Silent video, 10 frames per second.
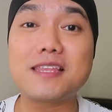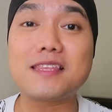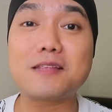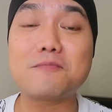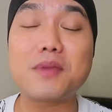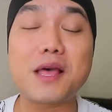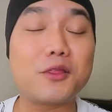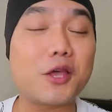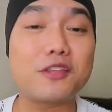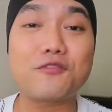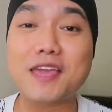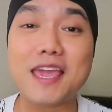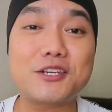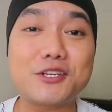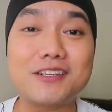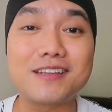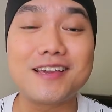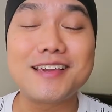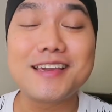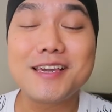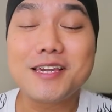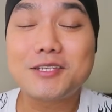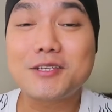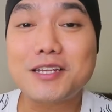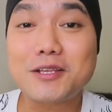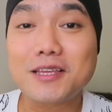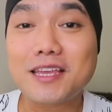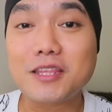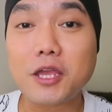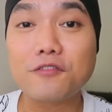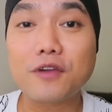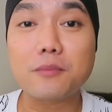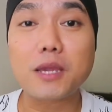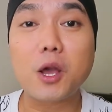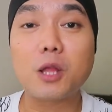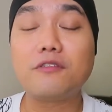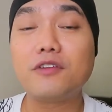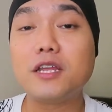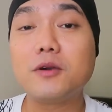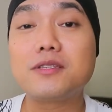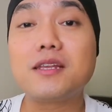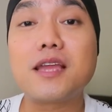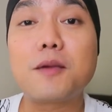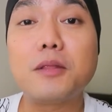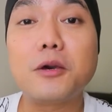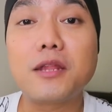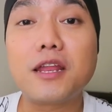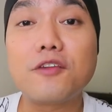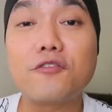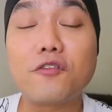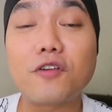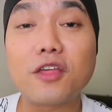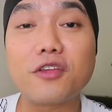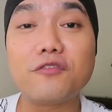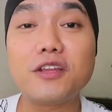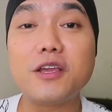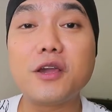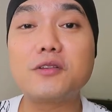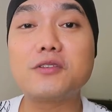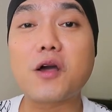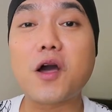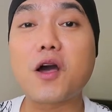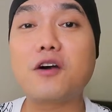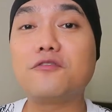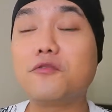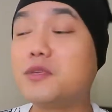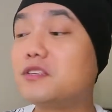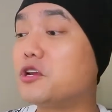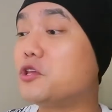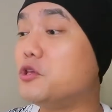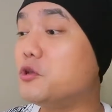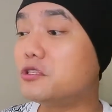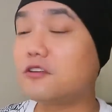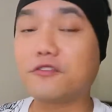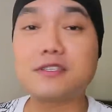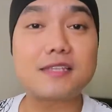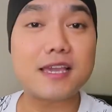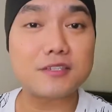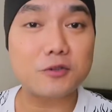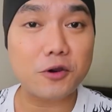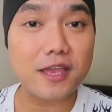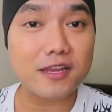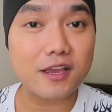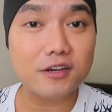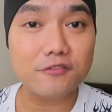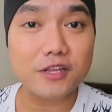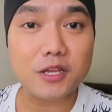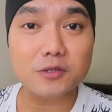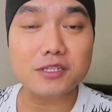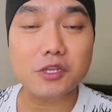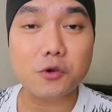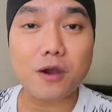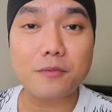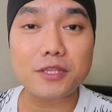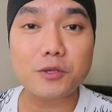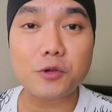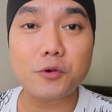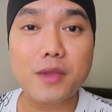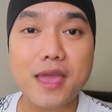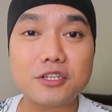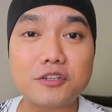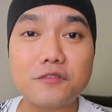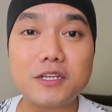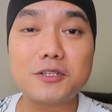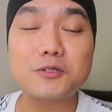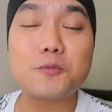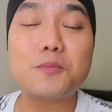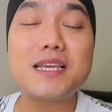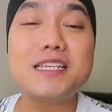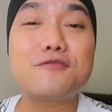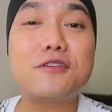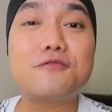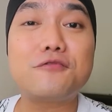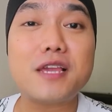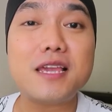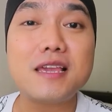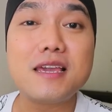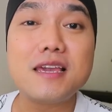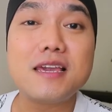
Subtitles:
hit that bell notification so that you'll get notified by all the videos that I upload. And if you have other videos of Mr. Yusuf Estes or any other videos that you want me to do a reaction video to, please feel free